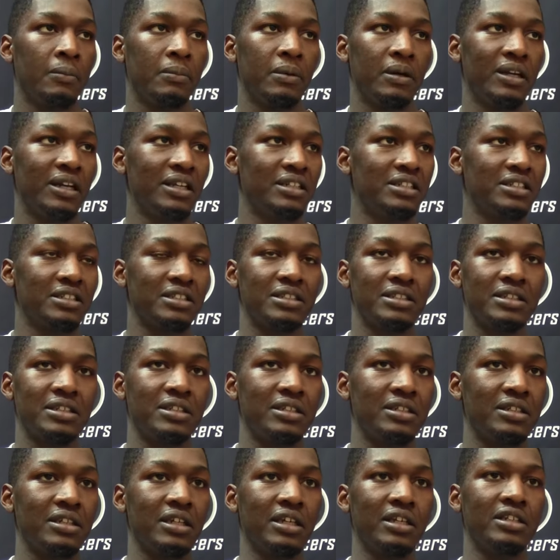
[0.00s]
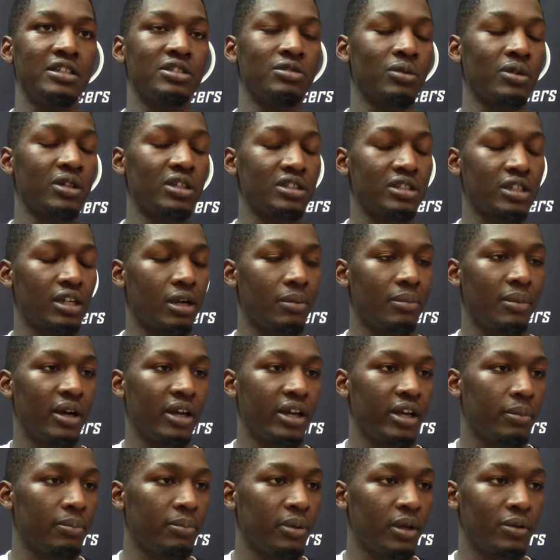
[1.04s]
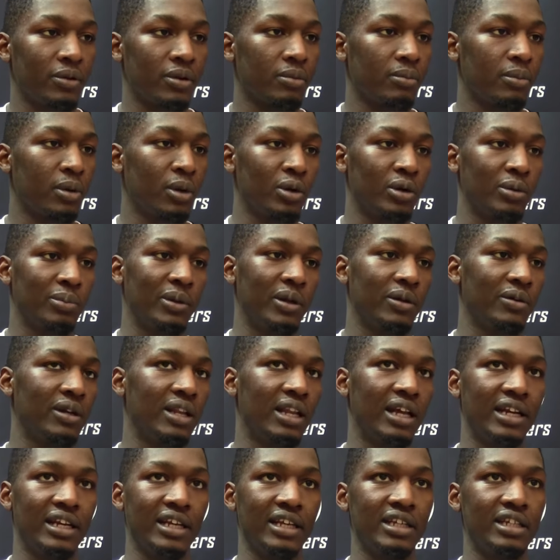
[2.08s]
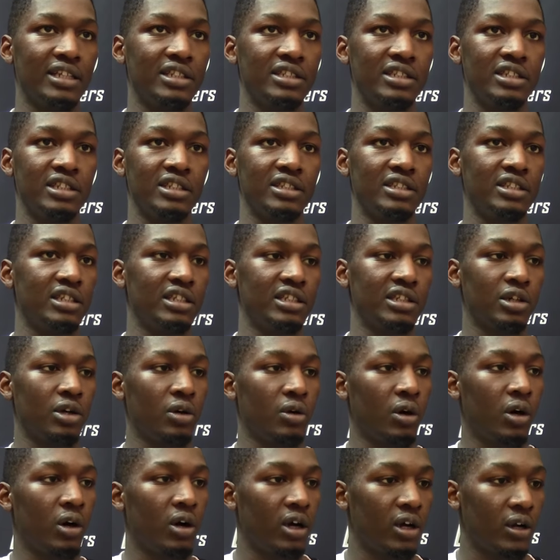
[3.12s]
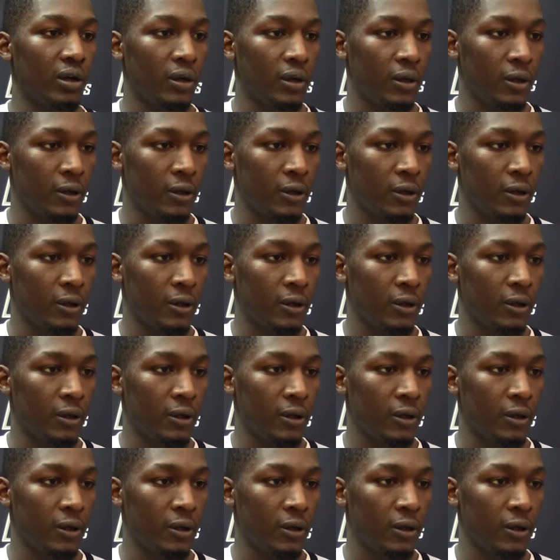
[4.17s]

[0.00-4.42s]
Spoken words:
But they just want us to come out here and play with a motor, play with a lot of energy, and go hard.